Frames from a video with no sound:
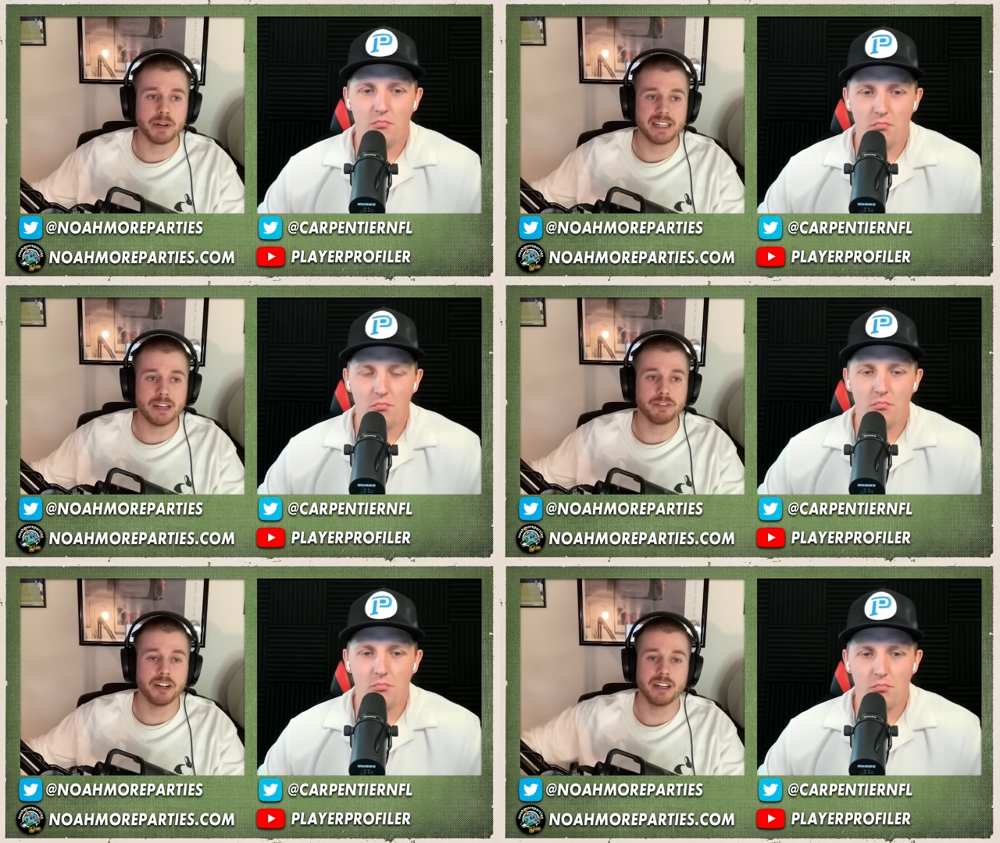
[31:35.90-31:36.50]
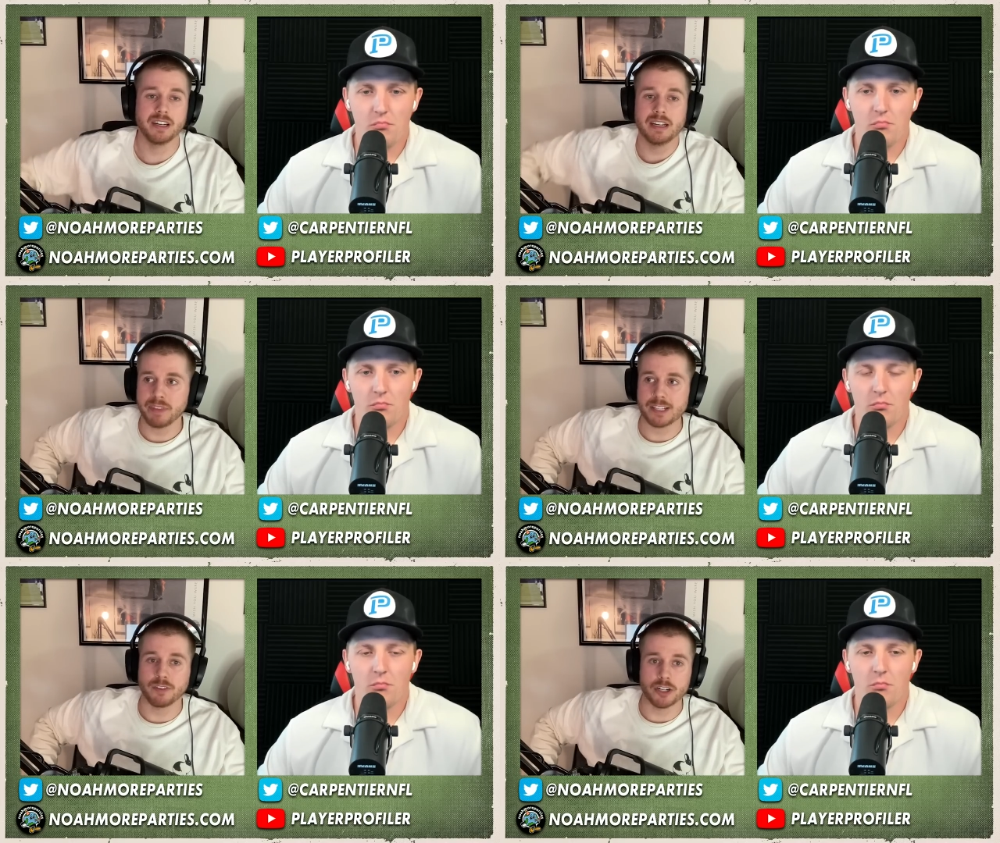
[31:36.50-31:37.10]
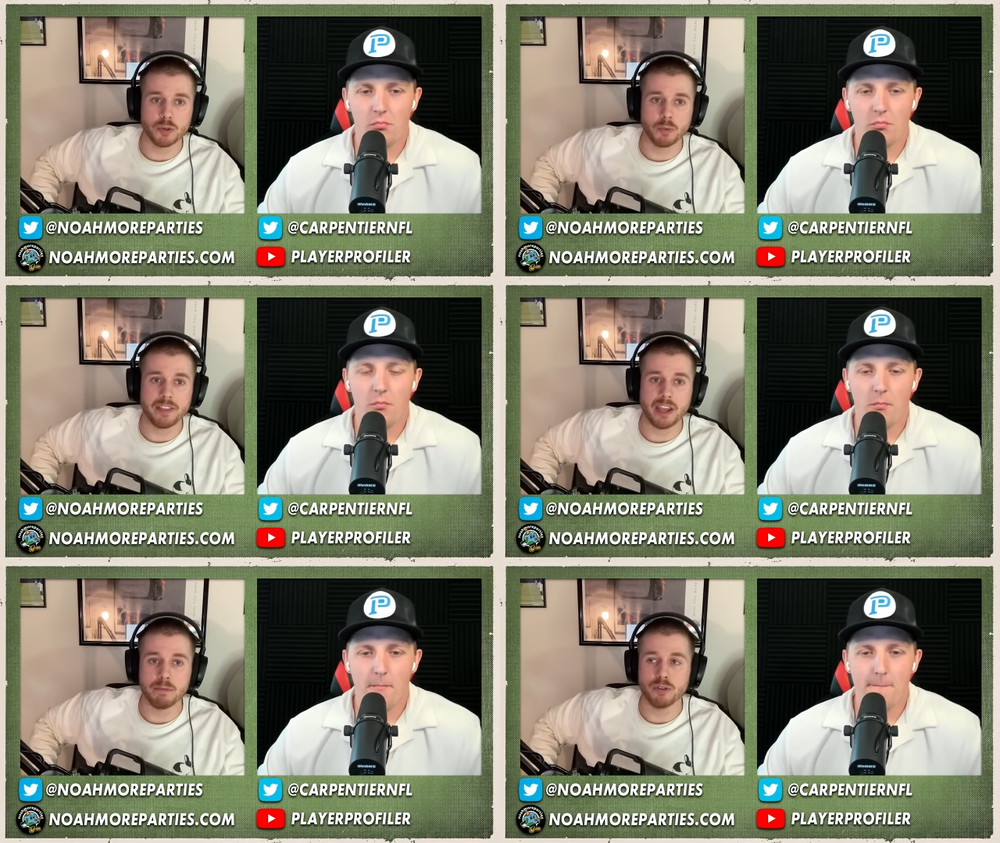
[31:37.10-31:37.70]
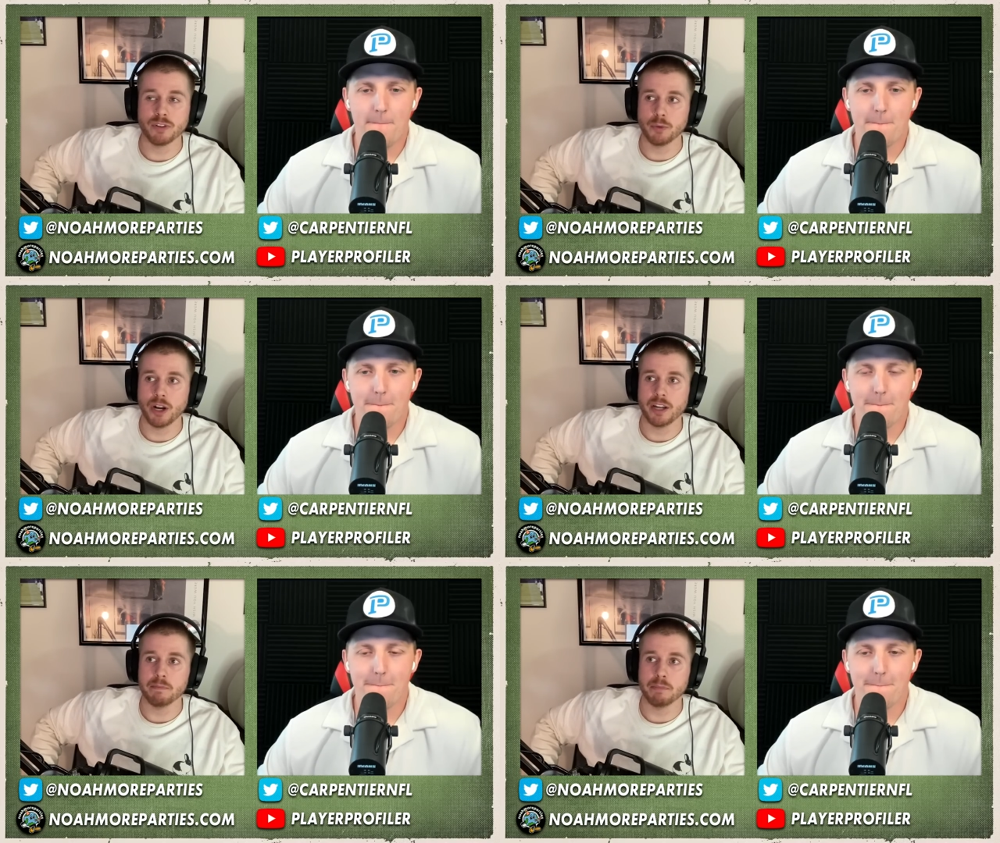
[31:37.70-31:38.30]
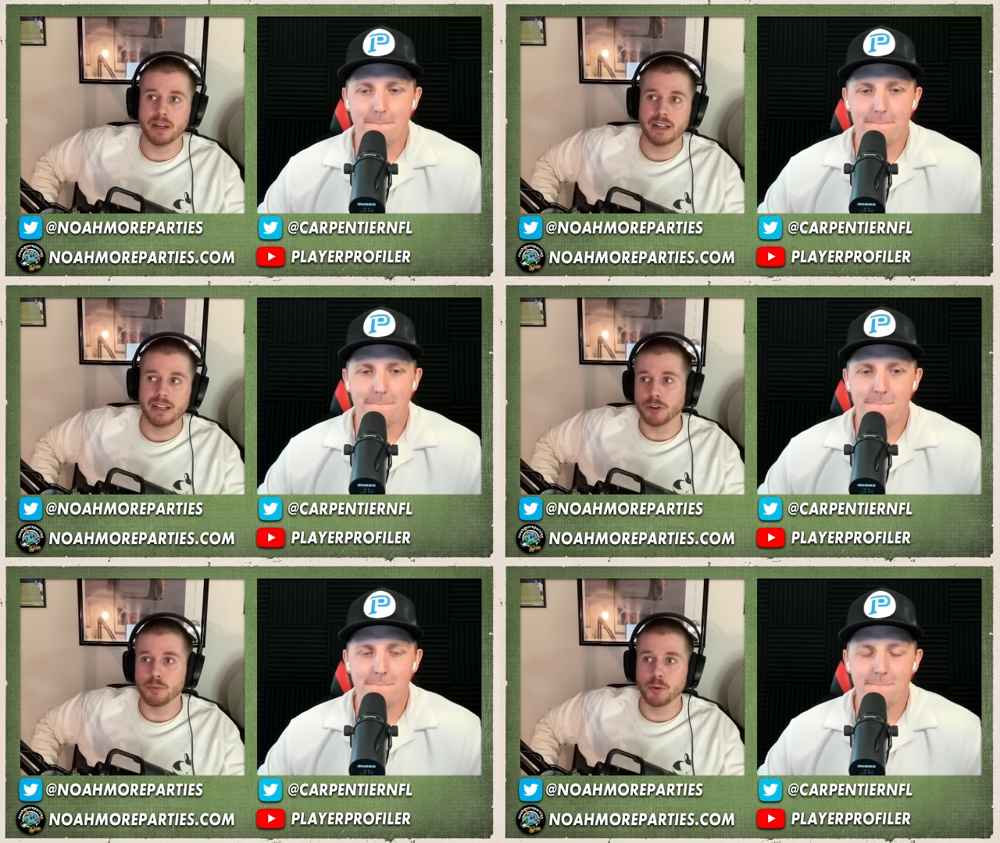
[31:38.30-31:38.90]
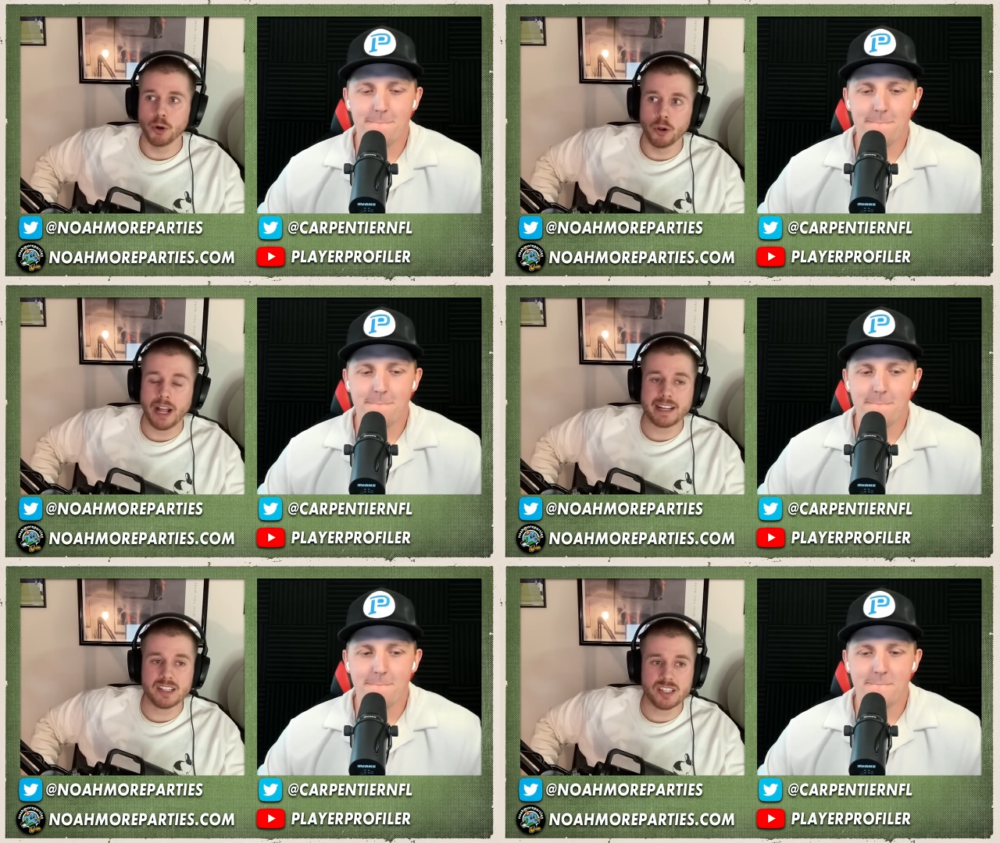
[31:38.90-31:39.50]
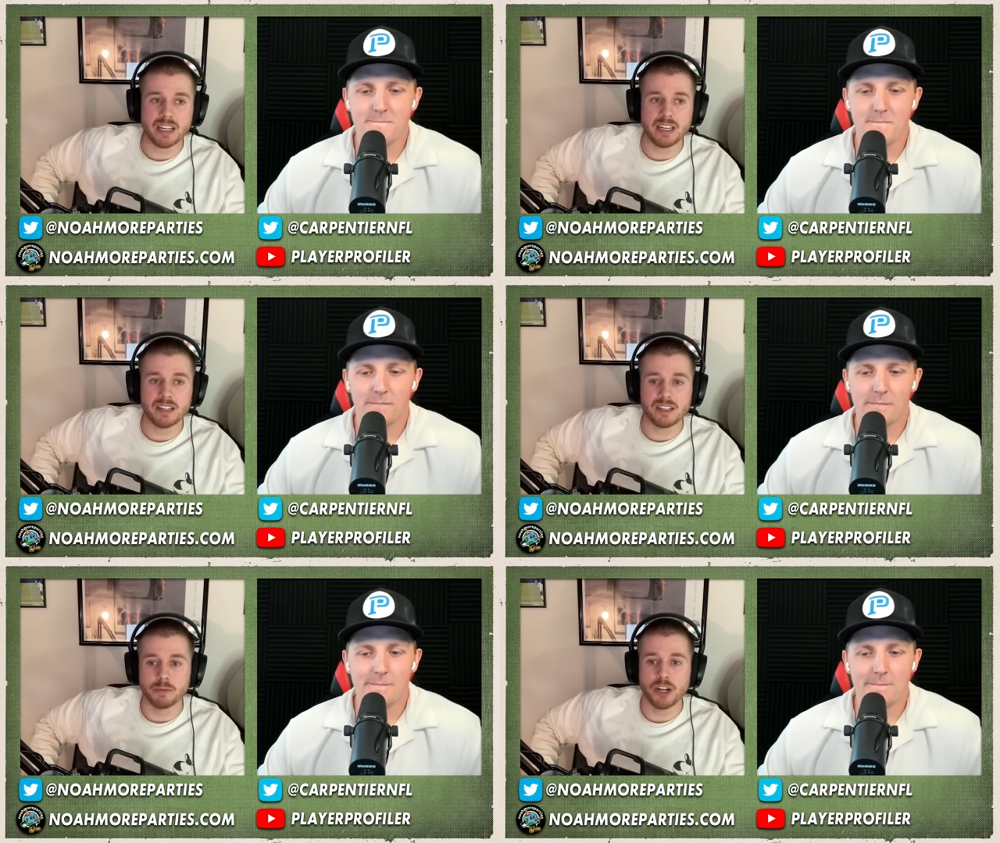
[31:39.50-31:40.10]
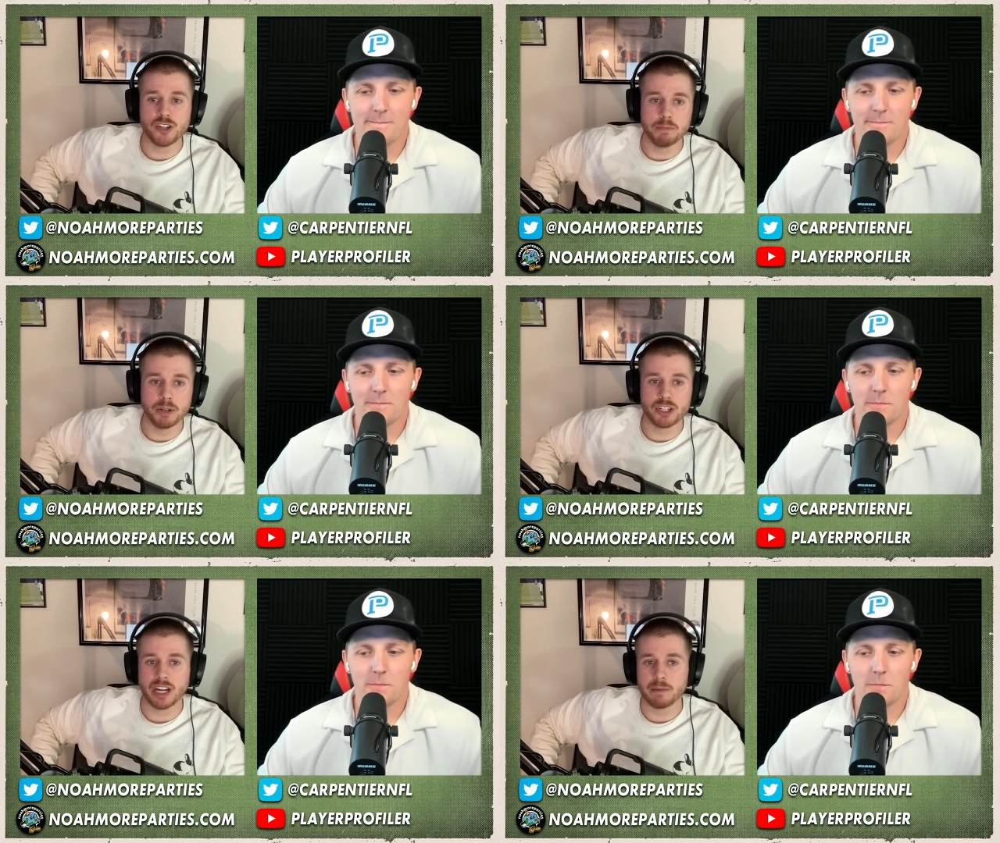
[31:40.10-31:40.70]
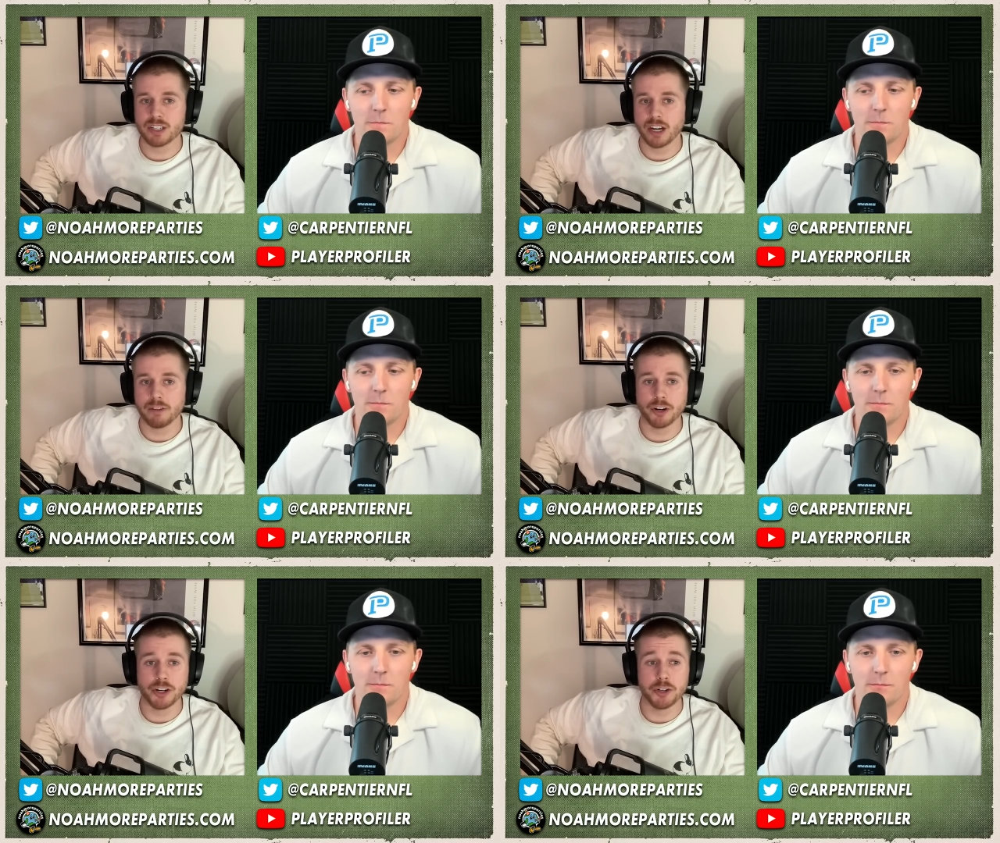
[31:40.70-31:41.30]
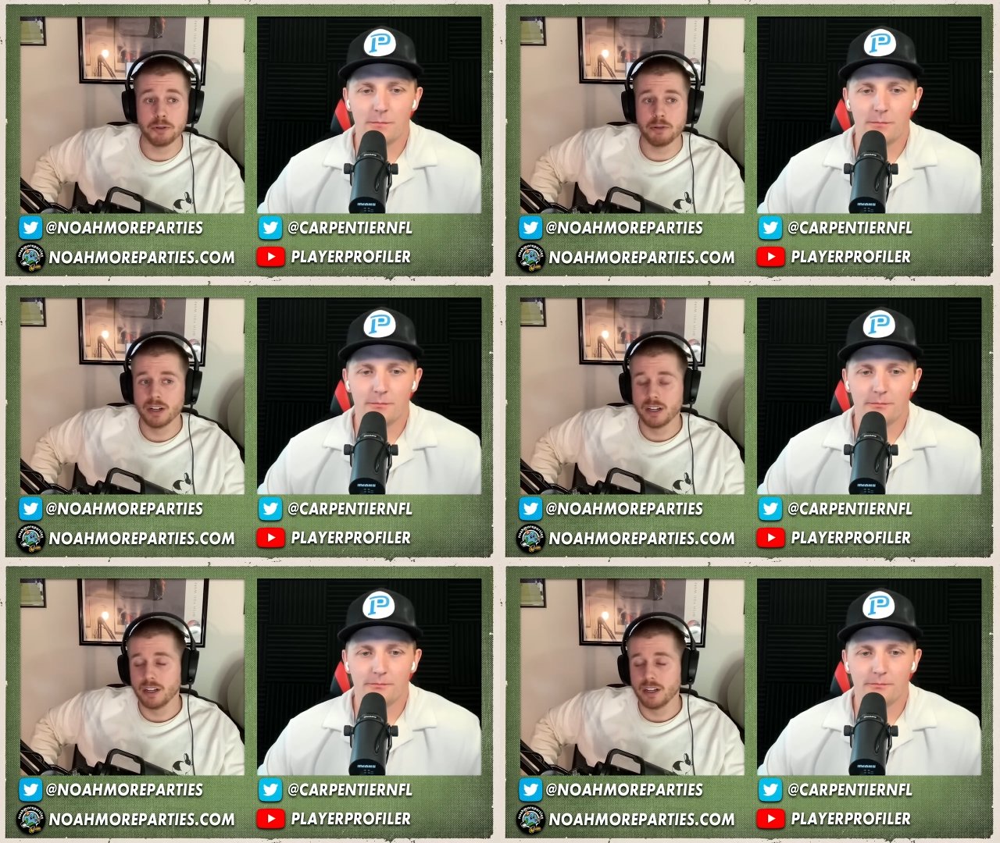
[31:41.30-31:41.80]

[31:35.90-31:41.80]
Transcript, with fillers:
Speaker 1: pretty different as far as the way they move and run. But for role, I could see some Reggie Bush type stuff. Are you